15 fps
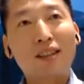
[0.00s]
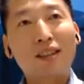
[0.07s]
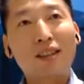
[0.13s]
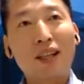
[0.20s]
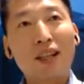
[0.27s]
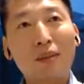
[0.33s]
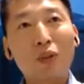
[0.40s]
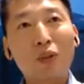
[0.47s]

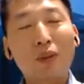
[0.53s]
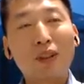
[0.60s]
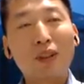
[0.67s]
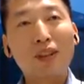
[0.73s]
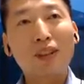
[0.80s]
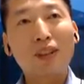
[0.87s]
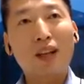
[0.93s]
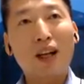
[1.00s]
That
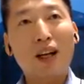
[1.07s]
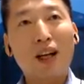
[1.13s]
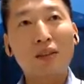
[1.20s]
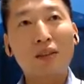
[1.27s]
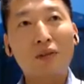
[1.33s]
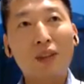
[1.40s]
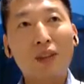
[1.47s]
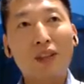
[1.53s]
moment, I
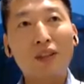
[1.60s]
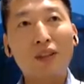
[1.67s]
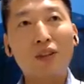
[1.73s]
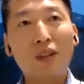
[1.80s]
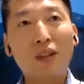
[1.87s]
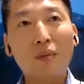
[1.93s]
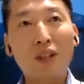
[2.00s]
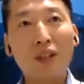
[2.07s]
felt
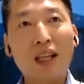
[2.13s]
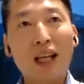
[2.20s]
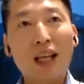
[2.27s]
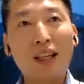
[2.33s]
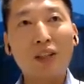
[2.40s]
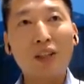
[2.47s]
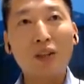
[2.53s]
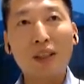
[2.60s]
something
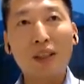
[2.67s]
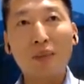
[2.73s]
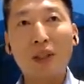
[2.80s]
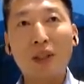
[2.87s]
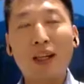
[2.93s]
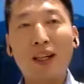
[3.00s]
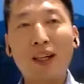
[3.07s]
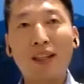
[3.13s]
anchoring
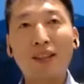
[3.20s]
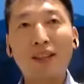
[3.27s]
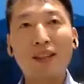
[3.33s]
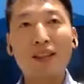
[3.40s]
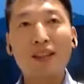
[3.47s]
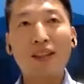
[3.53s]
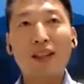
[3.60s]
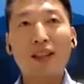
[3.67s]
behind,
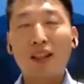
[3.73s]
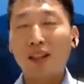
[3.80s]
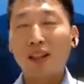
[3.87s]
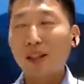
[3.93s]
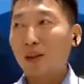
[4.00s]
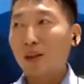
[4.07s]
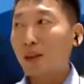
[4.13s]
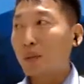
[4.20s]

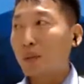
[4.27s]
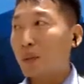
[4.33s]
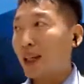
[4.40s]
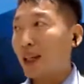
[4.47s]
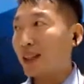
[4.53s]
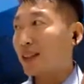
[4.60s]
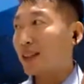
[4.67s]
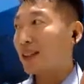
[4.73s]
looked
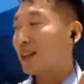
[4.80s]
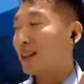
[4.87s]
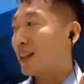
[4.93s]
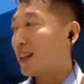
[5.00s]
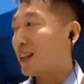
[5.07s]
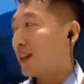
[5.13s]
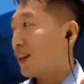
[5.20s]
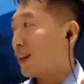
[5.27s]
back,
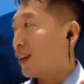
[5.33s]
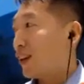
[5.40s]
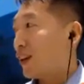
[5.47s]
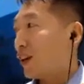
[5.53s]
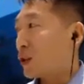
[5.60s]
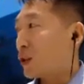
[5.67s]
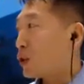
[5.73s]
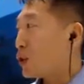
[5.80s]

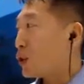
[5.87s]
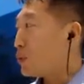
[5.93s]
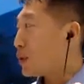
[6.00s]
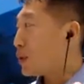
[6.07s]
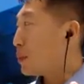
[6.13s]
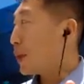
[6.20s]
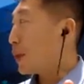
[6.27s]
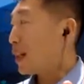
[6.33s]
a
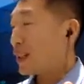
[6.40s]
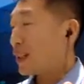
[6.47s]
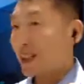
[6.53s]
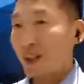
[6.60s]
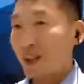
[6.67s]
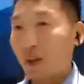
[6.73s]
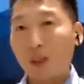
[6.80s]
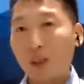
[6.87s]
human body
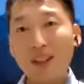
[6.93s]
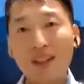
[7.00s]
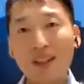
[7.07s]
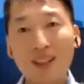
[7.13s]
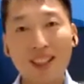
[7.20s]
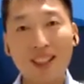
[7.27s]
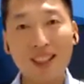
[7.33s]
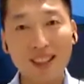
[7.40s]
was
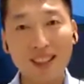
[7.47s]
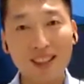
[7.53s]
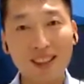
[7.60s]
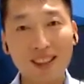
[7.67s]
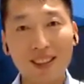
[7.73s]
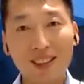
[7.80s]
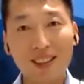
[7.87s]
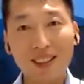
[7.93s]
sinking.
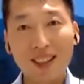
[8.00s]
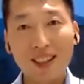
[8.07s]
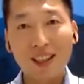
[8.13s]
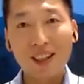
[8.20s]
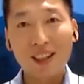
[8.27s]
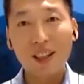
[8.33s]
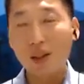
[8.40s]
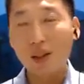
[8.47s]

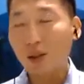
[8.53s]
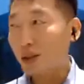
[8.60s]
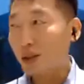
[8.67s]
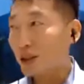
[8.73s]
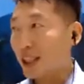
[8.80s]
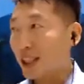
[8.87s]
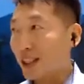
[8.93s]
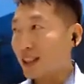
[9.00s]
Close
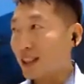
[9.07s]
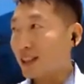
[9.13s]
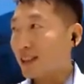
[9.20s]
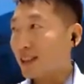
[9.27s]
look at it,